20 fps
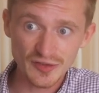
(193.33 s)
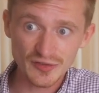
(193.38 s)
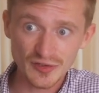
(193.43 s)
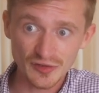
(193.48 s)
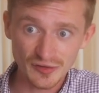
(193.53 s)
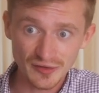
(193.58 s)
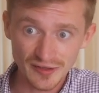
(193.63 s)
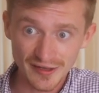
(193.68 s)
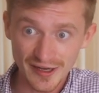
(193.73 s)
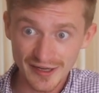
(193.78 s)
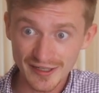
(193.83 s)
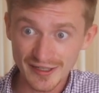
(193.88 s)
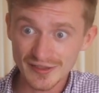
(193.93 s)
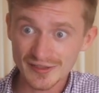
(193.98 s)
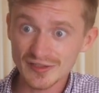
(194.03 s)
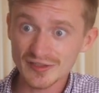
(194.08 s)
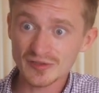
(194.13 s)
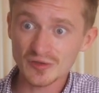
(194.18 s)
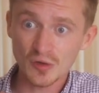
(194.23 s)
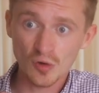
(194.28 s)
These are
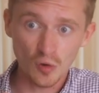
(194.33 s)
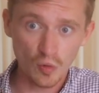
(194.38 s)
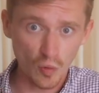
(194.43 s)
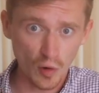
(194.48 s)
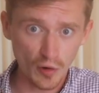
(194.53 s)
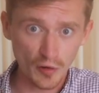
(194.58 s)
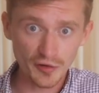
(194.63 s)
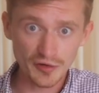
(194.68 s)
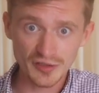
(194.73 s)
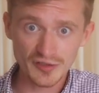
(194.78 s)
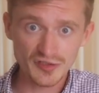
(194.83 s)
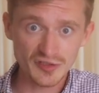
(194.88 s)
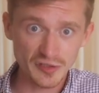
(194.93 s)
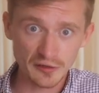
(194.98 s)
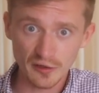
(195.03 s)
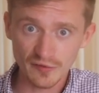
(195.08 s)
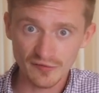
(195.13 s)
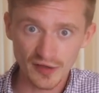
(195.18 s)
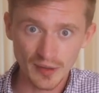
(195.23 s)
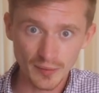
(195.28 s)
nice quality
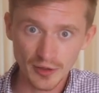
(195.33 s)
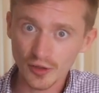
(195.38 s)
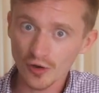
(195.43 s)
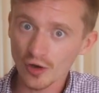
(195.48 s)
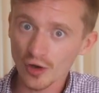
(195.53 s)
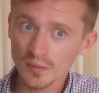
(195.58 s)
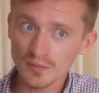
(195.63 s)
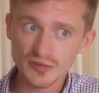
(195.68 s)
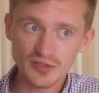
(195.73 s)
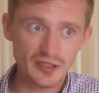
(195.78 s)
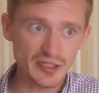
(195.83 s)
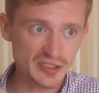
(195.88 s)
single family homes.